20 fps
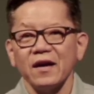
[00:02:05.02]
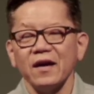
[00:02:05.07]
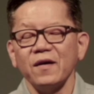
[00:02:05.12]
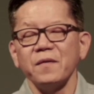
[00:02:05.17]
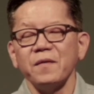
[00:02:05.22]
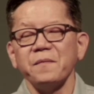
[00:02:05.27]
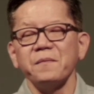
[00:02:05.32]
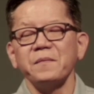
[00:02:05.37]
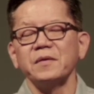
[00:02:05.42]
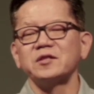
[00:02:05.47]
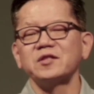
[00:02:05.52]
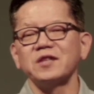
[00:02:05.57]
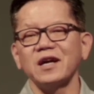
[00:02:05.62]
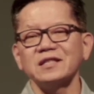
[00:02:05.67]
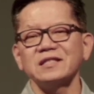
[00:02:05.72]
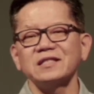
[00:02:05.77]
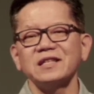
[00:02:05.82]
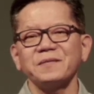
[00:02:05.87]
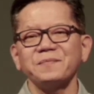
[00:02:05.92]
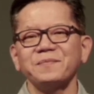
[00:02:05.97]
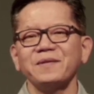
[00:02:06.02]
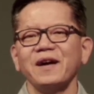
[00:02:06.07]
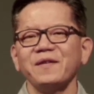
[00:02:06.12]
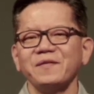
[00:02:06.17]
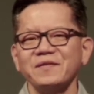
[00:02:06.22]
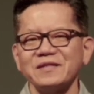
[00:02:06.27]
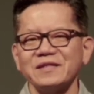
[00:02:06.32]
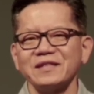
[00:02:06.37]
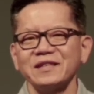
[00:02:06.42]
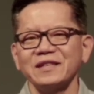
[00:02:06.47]
Majestic
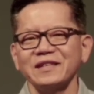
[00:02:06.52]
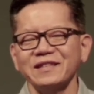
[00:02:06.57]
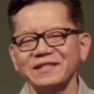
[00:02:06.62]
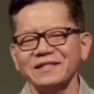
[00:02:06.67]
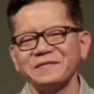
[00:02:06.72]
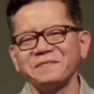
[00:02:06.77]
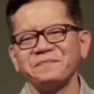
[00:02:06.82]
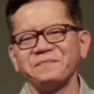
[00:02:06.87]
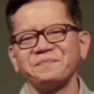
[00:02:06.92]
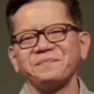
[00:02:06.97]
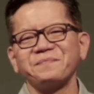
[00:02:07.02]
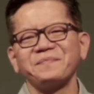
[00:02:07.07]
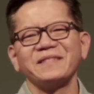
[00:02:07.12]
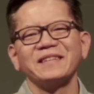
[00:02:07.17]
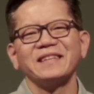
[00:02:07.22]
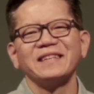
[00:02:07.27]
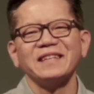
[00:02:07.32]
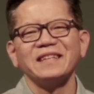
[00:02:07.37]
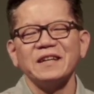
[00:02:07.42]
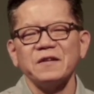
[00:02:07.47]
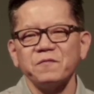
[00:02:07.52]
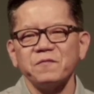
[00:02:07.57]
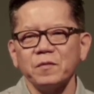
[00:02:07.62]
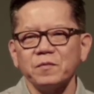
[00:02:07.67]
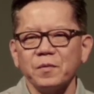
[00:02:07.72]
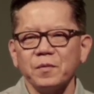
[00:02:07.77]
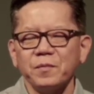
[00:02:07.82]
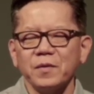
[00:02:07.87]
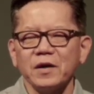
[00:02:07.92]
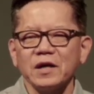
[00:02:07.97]
prophecy from
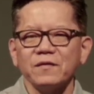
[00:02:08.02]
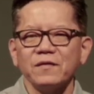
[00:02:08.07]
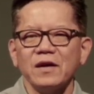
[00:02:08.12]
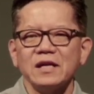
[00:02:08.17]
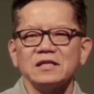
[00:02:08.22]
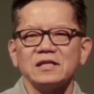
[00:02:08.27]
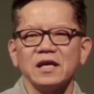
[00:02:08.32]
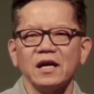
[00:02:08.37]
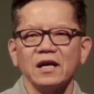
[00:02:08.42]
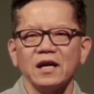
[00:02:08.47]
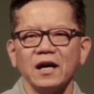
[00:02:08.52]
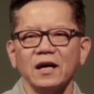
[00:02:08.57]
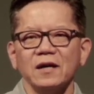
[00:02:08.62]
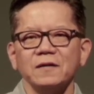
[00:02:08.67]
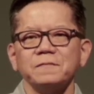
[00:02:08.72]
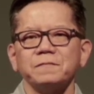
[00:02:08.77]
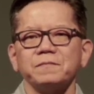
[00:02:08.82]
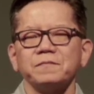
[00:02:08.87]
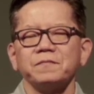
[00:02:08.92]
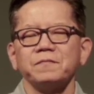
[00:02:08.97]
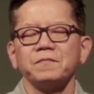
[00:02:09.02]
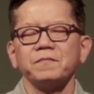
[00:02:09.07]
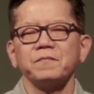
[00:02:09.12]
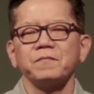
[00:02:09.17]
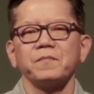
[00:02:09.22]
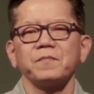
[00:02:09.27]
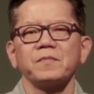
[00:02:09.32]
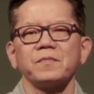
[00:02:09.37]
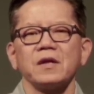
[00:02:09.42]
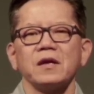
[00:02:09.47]
the book of Isaiah
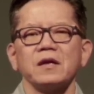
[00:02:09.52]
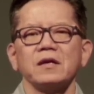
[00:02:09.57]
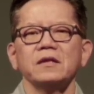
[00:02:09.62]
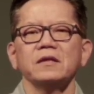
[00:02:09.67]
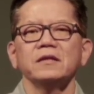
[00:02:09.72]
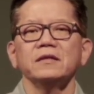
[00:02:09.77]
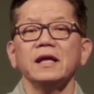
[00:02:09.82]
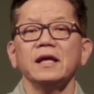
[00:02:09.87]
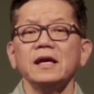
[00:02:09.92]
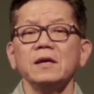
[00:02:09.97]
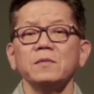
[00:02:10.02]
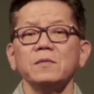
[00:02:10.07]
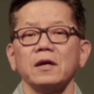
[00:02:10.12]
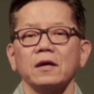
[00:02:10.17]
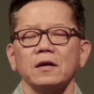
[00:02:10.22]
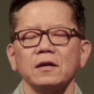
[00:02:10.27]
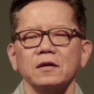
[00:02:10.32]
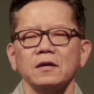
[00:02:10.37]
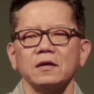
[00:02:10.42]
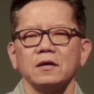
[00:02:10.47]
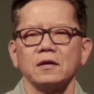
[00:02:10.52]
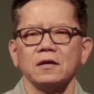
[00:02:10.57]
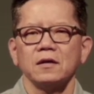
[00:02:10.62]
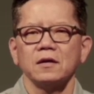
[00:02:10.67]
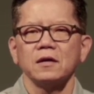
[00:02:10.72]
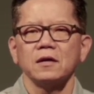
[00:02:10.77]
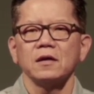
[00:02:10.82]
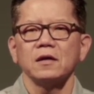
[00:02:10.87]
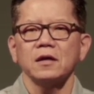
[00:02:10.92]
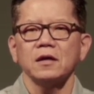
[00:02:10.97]
naming
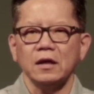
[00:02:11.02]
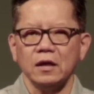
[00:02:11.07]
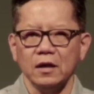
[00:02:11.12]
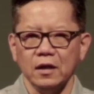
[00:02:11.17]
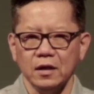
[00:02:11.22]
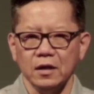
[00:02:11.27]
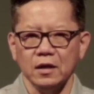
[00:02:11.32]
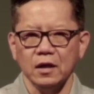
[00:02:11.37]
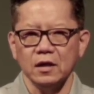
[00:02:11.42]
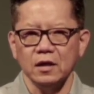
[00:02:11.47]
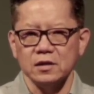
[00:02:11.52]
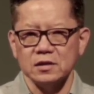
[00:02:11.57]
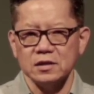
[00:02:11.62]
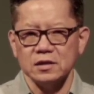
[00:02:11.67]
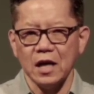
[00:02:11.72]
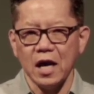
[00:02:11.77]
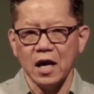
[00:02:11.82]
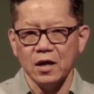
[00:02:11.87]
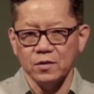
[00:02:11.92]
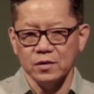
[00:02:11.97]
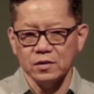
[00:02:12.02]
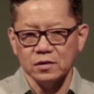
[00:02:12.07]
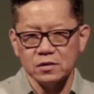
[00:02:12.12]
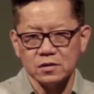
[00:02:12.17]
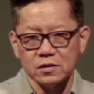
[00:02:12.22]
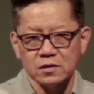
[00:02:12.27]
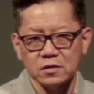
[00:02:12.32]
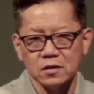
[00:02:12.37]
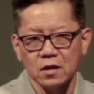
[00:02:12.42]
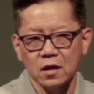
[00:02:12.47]
King
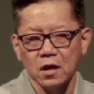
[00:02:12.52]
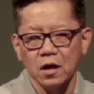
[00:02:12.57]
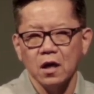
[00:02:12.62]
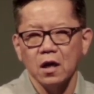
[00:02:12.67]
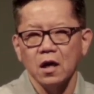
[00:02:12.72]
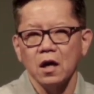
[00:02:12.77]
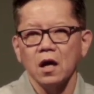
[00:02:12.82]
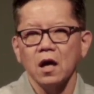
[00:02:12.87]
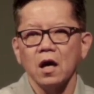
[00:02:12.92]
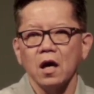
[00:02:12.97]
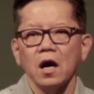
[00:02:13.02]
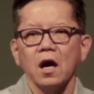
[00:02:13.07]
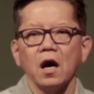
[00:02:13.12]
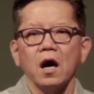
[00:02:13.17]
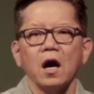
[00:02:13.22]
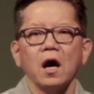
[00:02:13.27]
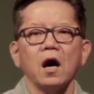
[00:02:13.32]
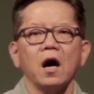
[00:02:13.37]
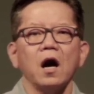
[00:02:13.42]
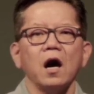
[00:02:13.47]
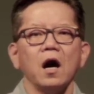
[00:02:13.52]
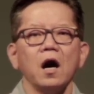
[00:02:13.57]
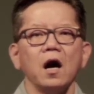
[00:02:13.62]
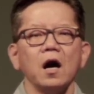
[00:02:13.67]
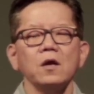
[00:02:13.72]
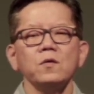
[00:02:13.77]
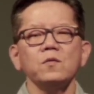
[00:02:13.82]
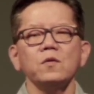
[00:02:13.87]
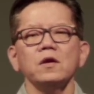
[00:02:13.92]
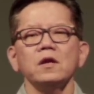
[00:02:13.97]
Cyrus
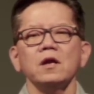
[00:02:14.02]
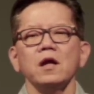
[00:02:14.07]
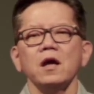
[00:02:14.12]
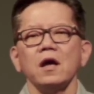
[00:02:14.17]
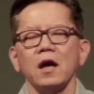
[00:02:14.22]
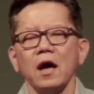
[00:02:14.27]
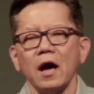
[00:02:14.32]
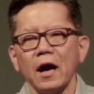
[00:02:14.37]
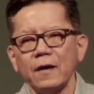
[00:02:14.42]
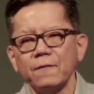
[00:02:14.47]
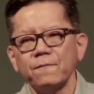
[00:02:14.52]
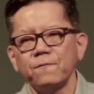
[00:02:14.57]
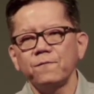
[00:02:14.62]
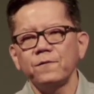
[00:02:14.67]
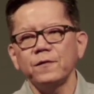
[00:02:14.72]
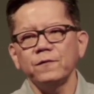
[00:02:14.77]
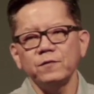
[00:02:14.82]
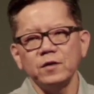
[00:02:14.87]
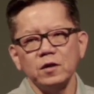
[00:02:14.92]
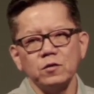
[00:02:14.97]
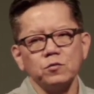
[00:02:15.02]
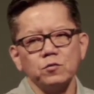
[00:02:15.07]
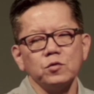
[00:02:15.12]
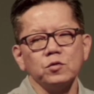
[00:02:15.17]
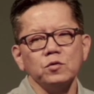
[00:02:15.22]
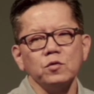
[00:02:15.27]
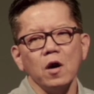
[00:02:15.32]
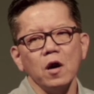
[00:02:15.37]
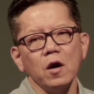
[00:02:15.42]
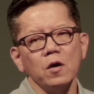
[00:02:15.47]
150 to
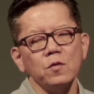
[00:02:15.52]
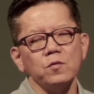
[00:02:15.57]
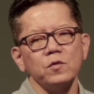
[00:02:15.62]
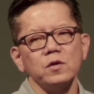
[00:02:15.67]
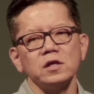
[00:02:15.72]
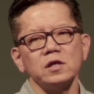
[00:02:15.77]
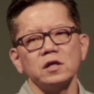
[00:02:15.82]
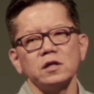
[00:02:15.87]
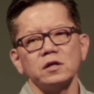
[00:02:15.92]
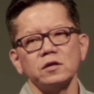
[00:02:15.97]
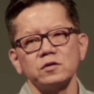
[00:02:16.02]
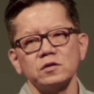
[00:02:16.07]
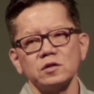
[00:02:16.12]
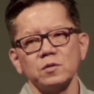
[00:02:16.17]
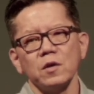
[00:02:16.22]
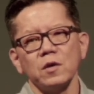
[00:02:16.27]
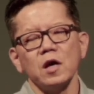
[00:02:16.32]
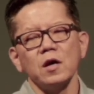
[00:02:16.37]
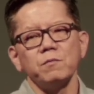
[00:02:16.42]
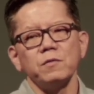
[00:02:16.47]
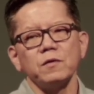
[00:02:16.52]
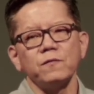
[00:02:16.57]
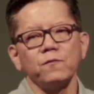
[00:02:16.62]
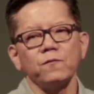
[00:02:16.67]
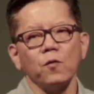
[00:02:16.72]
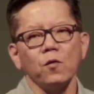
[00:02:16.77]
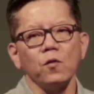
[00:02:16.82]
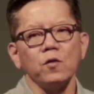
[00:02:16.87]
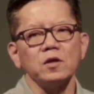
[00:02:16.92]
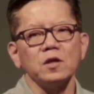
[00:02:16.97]
200 years
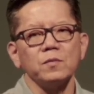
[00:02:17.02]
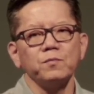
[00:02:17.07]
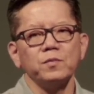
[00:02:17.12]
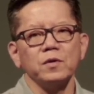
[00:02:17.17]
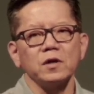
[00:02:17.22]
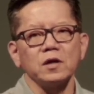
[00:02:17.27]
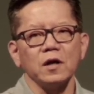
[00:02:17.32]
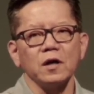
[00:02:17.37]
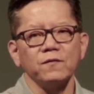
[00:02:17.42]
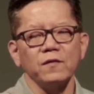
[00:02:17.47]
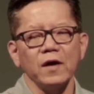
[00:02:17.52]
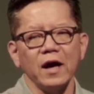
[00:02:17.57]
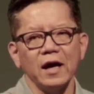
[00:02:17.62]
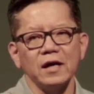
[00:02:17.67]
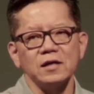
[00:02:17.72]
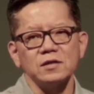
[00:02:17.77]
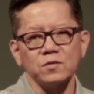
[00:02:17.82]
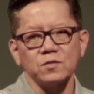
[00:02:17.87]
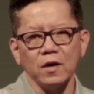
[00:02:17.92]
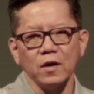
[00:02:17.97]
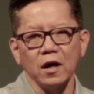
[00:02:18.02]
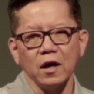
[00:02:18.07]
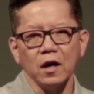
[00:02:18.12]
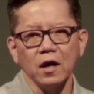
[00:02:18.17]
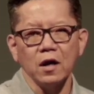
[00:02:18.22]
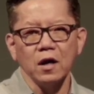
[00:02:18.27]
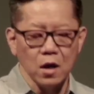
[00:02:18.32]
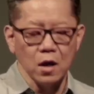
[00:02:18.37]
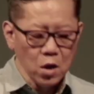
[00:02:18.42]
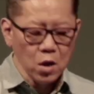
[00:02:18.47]
before the book of Ezra,
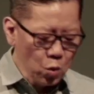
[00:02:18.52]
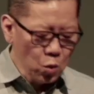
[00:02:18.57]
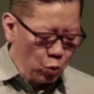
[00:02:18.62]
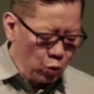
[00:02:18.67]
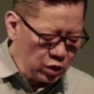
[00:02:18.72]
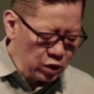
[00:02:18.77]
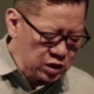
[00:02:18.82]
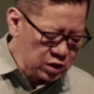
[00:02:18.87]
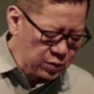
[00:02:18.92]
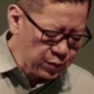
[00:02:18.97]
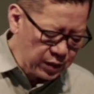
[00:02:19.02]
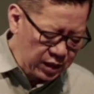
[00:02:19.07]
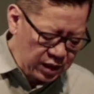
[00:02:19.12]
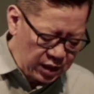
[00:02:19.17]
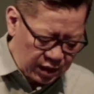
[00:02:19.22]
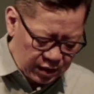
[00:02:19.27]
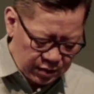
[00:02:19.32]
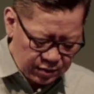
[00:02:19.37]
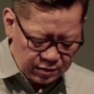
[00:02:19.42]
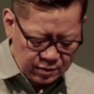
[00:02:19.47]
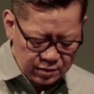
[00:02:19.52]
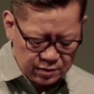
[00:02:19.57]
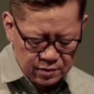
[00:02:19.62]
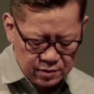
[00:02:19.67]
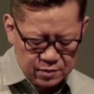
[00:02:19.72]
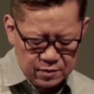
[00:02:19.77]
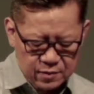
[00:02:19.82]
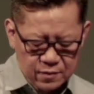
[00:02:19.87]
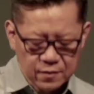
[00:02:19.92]
which begins